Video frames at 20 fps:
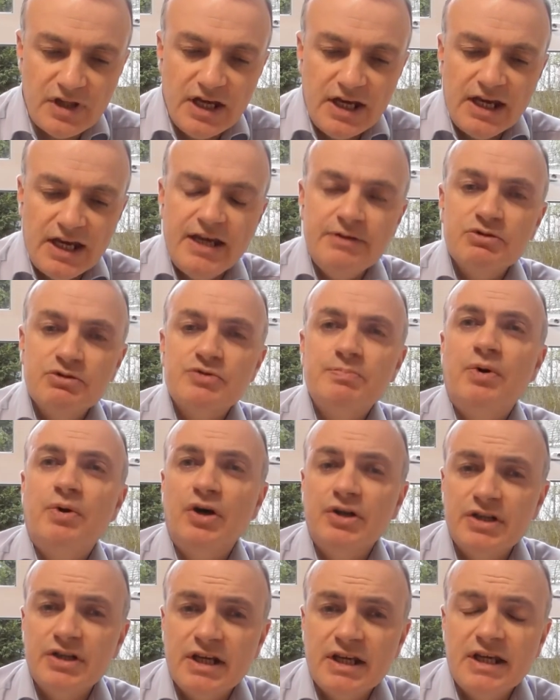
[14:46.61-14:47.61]
He was
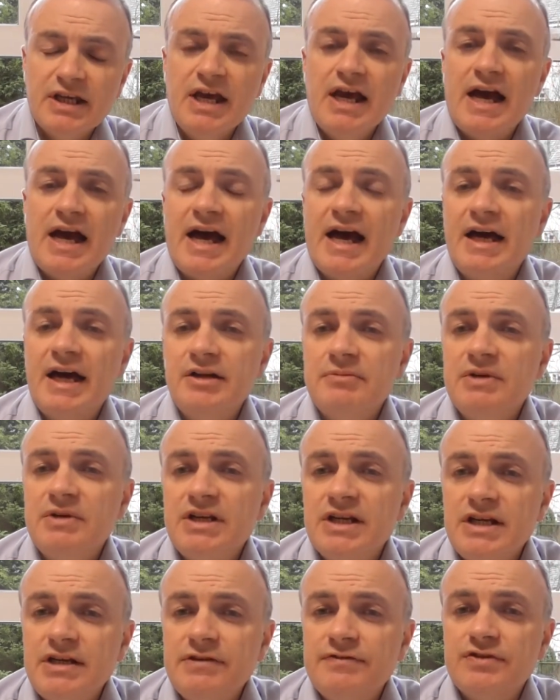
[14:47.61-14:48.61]
putting Adam and
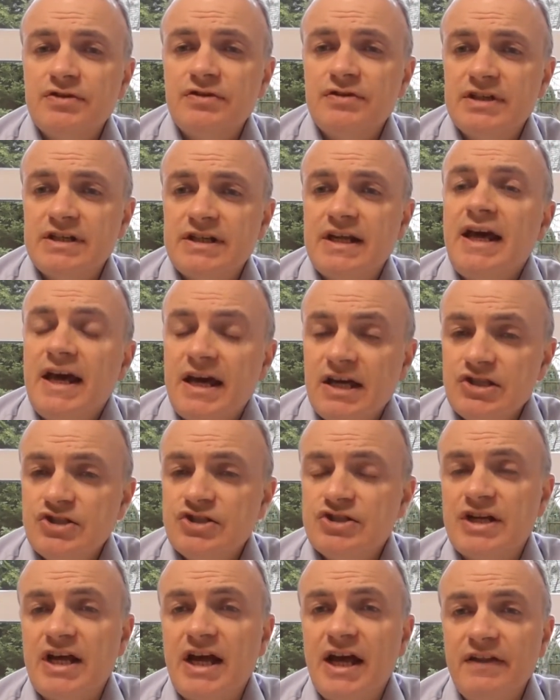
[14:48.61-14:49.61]
Eve to the
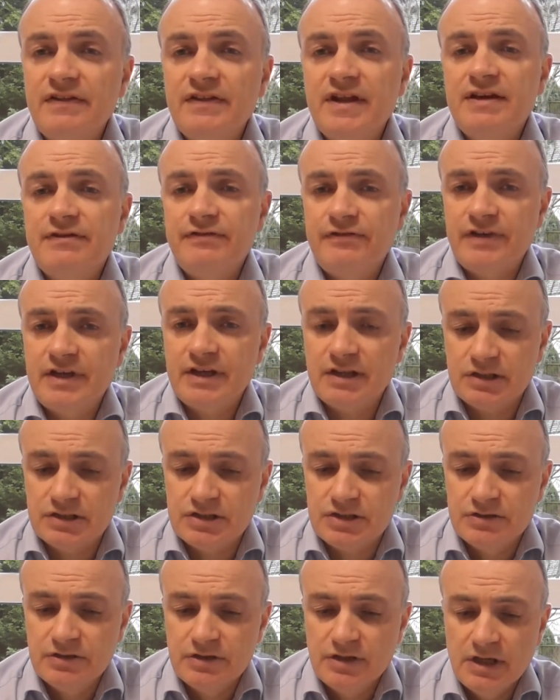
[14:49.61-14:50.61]
test and they failed.